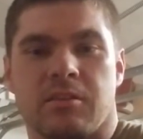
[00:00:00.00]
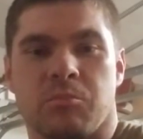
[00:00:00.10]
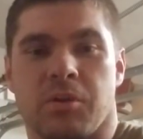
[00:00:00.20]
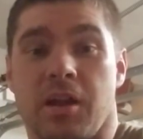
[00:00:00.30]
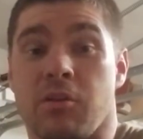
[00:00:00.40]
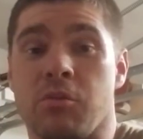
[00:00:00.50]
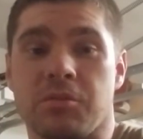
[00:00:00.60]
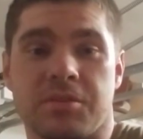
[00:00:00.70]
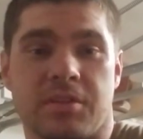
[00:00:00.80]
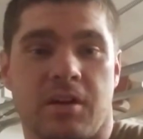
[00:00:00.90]
But on
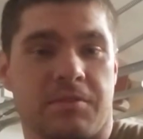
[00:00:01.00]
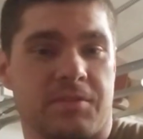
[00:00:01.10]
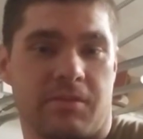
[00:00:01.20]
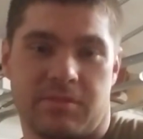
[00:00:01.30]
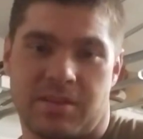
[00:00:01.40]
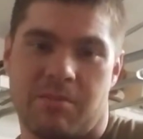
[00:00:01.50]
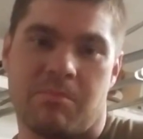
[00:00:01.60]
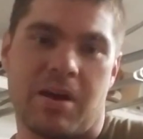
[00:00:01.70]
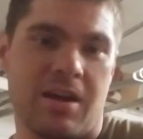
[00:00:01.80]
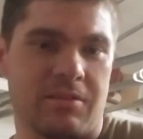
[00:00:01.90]
older stuff that's got
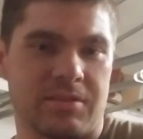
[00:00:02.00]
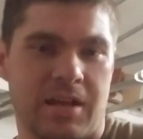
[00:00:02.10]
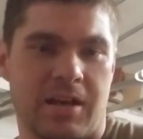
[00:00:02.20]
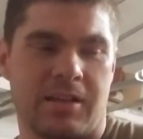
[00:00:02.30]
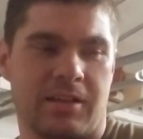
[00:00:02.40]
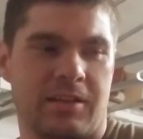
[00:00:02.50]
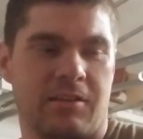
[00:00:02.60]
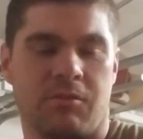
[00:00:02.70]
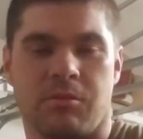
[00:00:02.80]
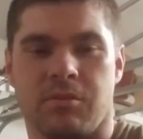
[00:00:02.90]
miles on it,
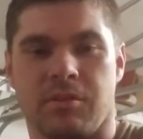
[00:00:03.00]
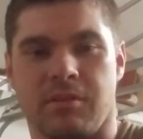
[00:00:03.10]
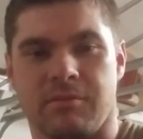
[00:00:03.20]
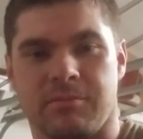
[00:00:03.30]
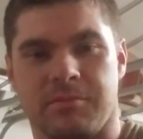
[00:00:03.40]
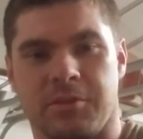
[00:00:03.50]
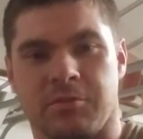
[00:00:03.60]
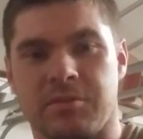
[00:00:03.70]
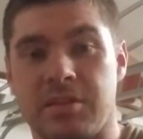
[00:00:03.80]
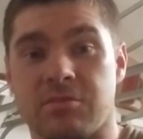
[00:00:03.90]
or
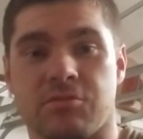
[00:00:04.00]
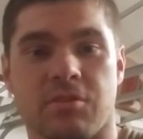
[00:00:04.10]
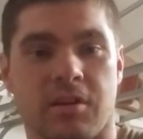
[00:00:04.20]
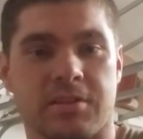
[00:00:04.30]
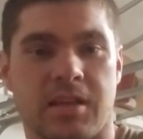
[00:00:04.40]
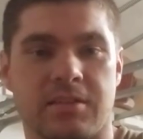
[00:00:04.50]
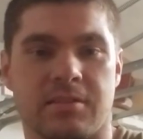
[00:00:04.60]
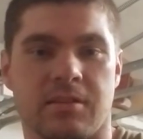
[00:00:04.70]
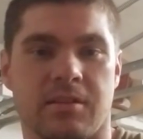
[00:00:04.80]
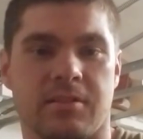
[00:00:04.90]
diesel trucks, head
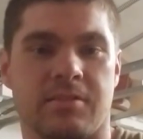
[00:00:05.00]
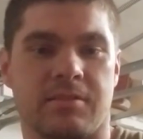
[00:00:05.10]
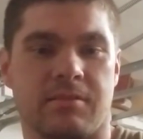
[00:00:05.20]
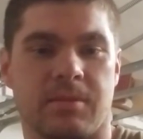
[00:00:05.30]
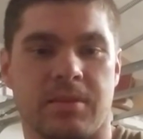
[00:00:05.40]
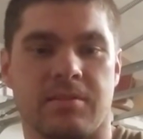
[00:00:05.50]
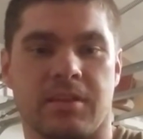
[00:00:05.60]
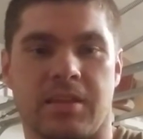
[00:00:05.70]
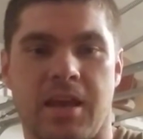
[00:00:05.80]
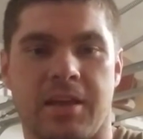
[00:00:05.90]
studs, things
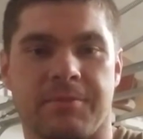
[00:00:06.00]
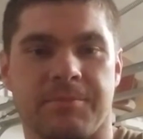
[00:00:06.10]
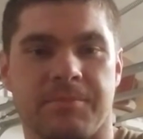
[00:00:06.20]
like that,